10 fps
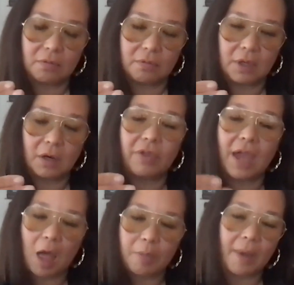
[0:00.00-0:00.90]
you know the
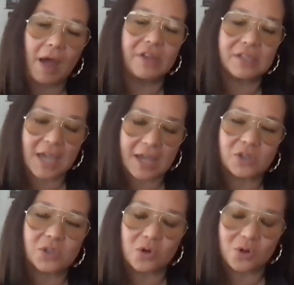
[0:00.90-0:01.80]
album obviously has a
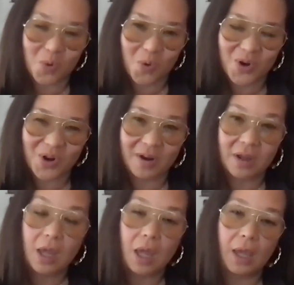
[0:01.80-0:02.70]
certain order
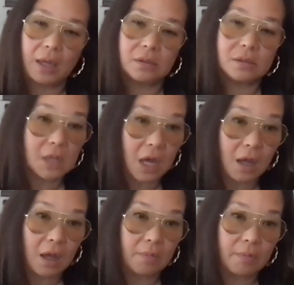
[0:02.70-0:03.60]
and
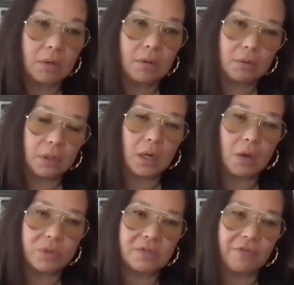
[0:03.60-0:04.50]
tom you know
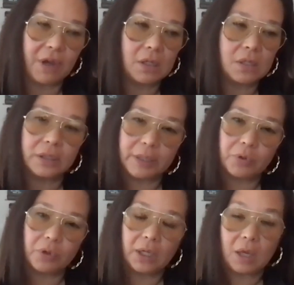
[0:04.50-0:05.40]
was very
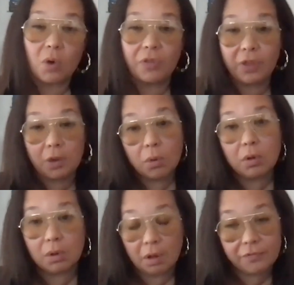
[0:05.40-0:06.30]
deliberate in what the
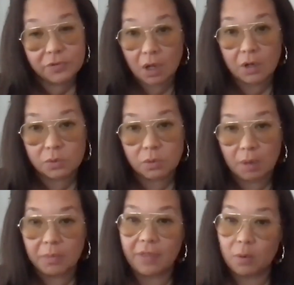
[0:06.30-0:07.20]
order of songs were i
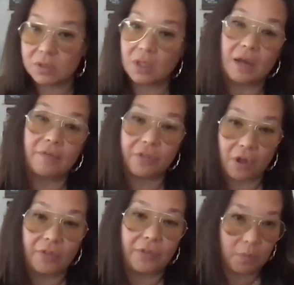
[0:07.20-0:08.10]
mean there was a lot of
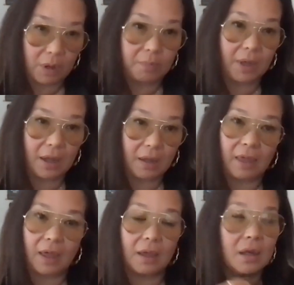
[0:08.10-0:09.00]
thought that went behind
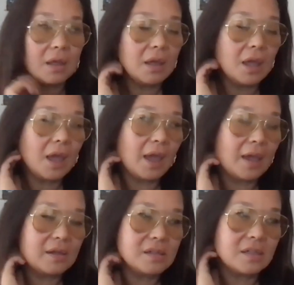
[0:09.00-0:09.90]
that
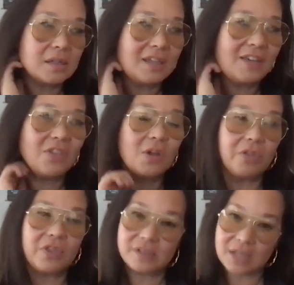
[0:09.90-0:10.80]
and even though
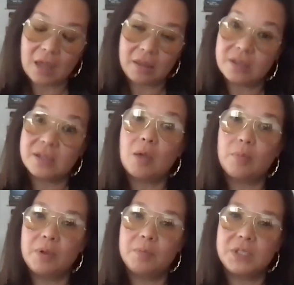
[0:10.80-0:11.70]
this this
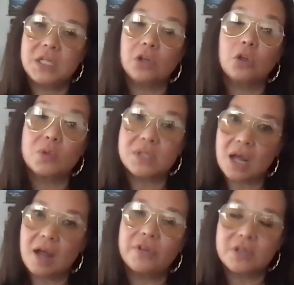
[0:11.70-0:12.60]
album in particular was
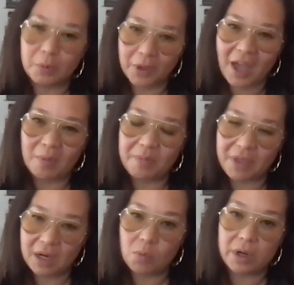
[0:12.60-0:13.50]
not the double album
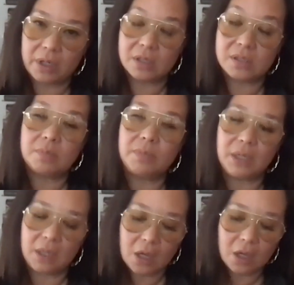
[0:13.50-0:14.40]
that he wanted it to
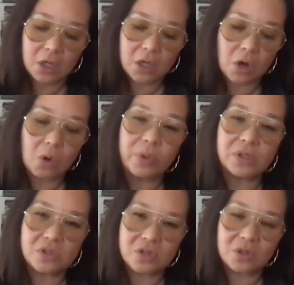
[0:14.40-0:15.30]
be he
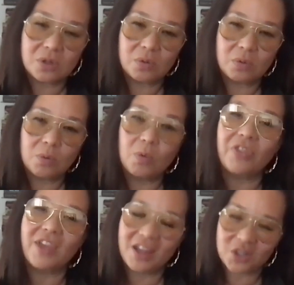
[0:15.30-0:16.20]
always knew what
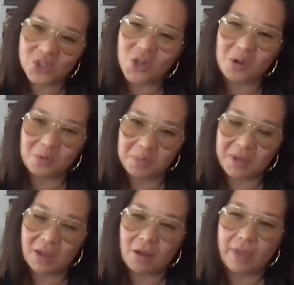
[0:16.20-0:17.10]
the end song would
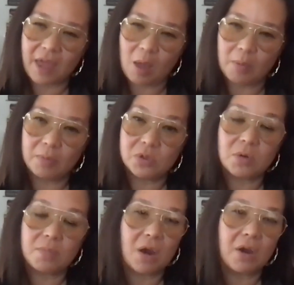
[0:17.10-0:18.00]
be on the album so
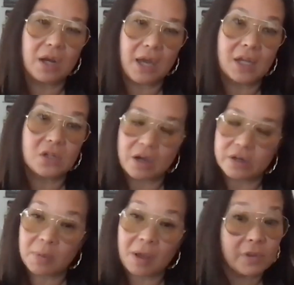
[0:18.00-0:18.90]
mary and i had talked
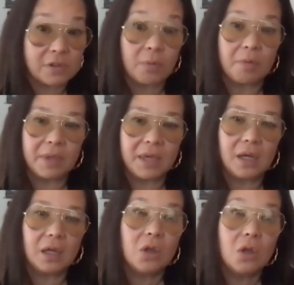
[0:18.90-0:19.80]
about this from the
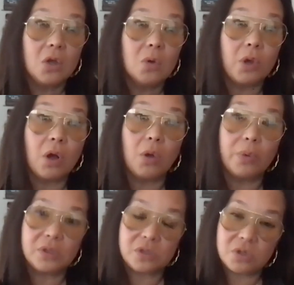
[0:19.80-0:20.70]
beginning we
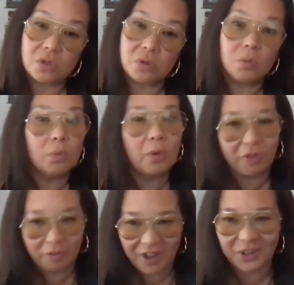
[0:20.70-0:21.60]
always knew what
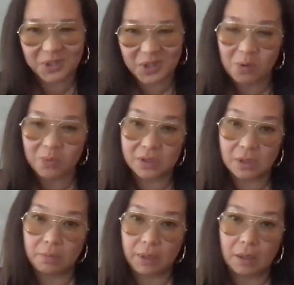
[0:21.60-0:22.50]
the final song was going
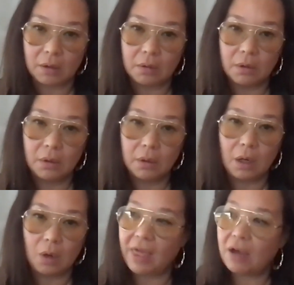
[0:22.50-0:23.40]
to be you
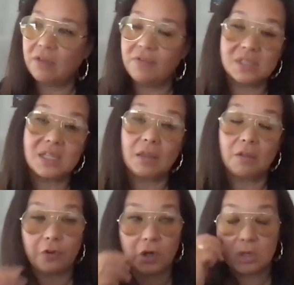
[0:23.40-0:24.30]
know without even seeing the
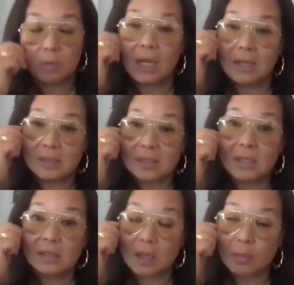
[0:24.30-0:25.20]
footage i mean i had
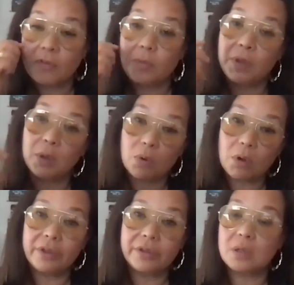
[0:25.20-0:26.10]
seen some of the
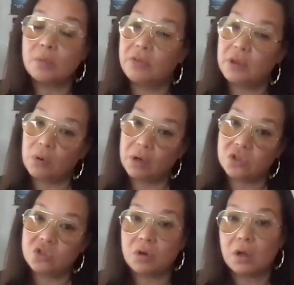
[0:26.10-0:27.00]
b-roll and some of the
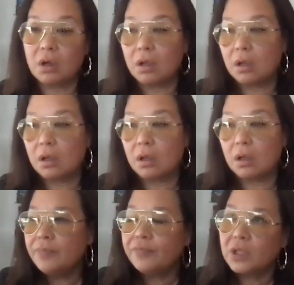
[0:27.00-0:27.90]
orchestra and
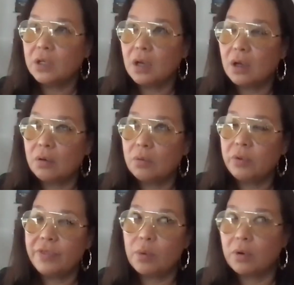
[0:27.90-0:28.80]
you know
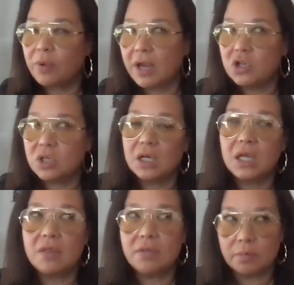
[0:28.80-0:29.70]
when they were arranging it
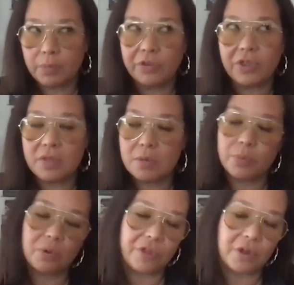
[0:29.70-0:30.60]
in the both in the
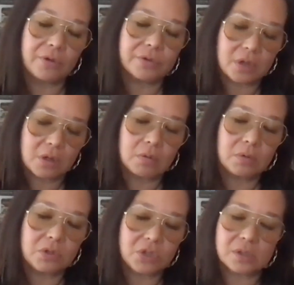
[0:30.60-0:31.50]
booth and also
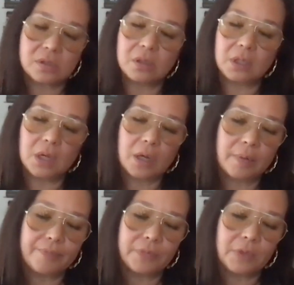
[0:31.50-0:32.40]
just the
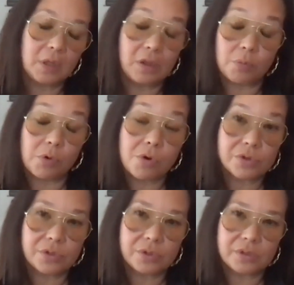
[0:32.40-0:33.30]
um, in the
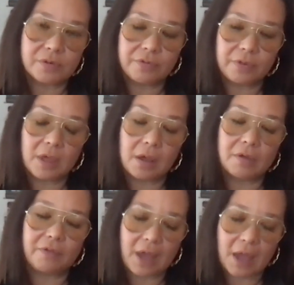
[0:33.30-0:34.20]
rehearsals of the
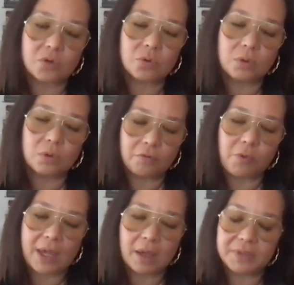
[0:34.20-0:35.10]
of the actual
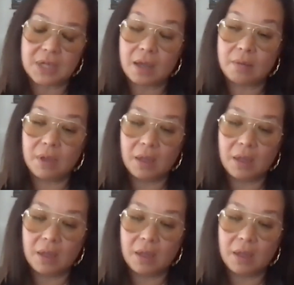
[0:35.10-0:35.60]
wake up time